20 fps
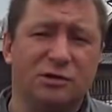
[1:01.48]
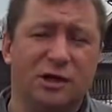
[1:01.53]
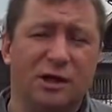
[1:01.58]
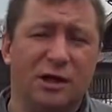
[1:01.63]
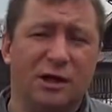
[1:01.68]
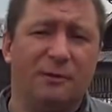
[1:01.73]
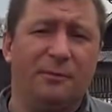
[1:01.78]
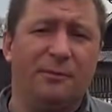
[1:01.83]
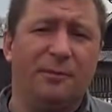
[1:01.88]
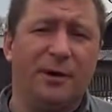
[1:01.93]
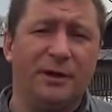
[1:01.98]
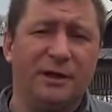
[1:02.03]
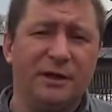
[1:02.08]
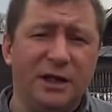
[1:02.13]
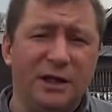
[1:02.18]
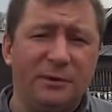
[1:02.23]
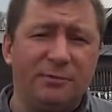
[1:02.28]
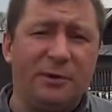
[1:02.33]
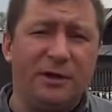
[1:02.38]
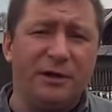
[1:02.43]
Gena
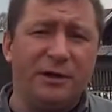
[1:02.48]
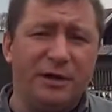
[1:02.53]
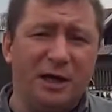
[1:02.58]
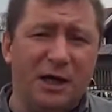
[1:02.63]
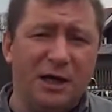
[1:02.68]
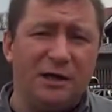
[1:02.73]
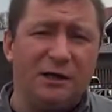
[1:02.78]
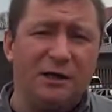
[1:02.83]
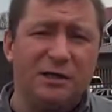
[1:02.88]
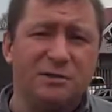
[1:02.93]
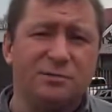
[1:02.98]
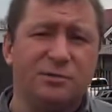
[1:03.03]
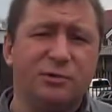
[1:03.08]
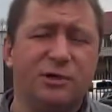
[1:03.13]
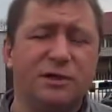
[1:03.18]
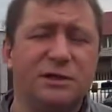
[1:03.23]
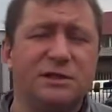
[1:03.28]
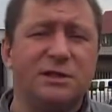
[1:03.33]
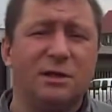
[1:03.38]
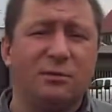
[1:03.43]
had mistaken for
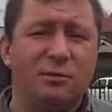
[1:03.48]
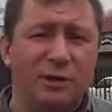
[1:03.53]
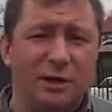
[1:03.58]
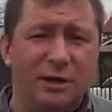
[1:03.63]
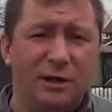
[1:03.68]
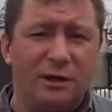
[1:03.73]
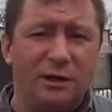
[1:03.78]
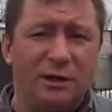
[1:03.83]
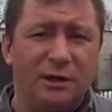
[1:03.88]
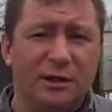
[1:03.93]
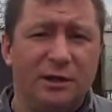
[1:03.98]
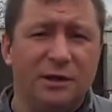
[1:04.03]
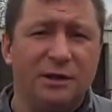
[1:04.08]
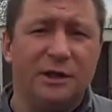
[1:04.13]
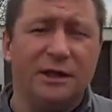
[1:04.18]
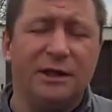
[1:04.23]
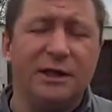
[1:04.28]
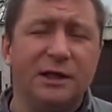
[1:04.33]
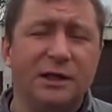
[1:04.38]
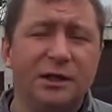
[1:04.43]
about
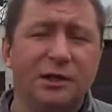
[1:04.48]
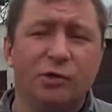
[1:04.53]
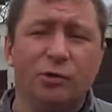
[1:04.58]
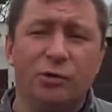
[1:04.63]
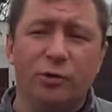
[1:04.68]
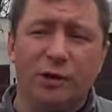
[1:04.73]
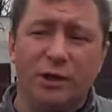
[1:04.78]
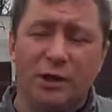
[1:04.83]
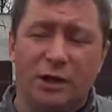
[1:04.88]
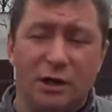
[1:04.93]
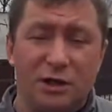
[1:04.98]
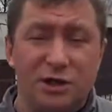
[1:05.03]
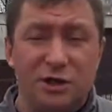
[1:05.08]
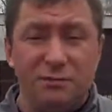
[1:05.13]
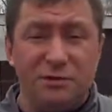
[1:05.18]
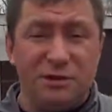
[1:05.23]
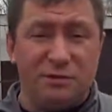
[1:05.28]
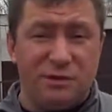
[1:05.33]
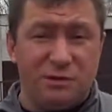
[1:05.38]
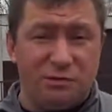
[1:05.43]
117
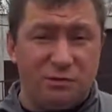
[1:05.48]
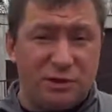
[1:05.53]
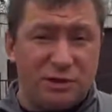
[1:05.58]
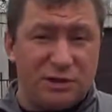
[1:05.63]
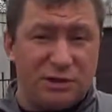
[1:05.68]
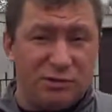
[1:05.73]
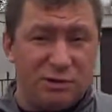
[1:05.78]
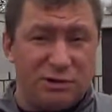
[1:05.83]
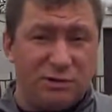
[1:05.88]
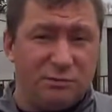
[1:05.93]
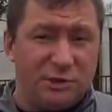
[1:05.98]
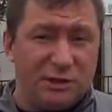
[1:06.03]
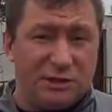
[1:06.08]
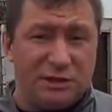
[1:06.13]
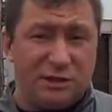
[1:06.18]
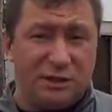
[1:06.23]
kilometers.